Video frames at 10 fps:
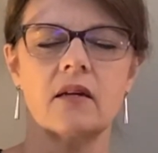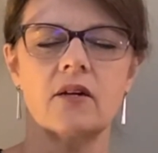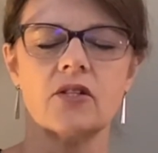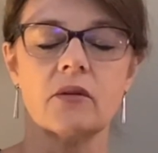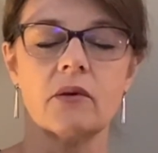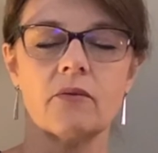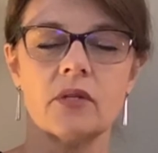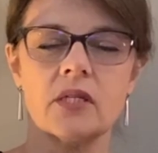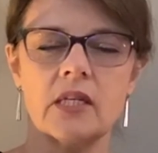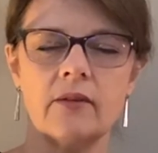So we
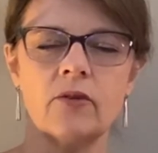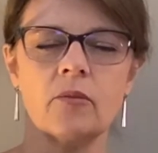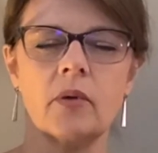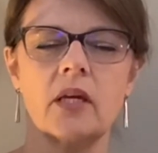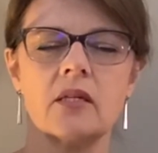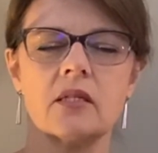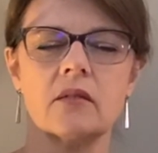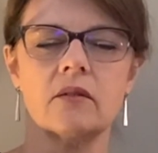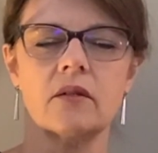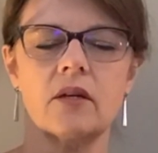receive your peace,
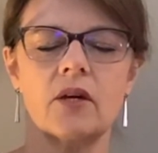Lord.